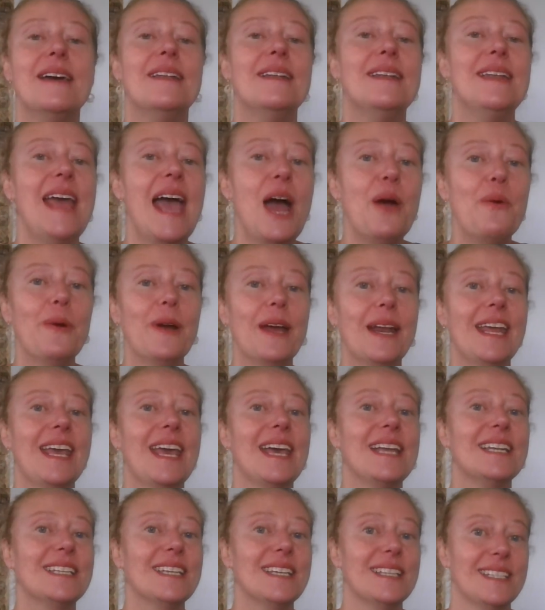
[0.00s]
Now we're going to
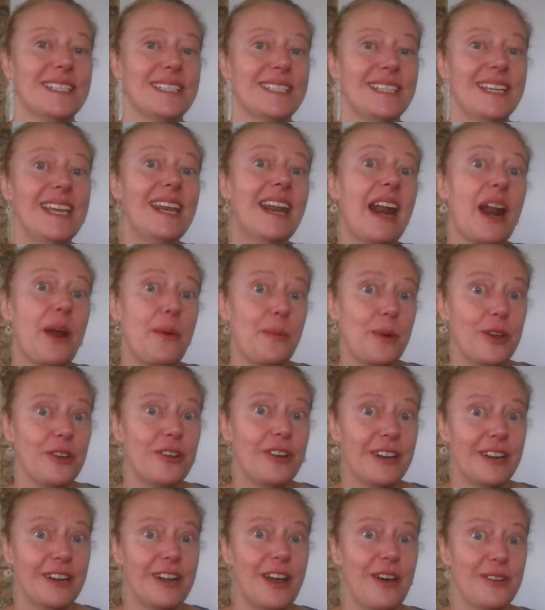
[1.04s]
get into the scene, and I want you
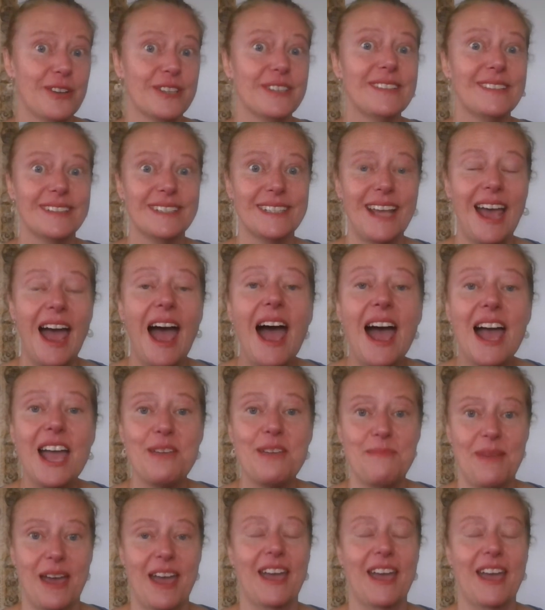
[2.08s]
to notice the time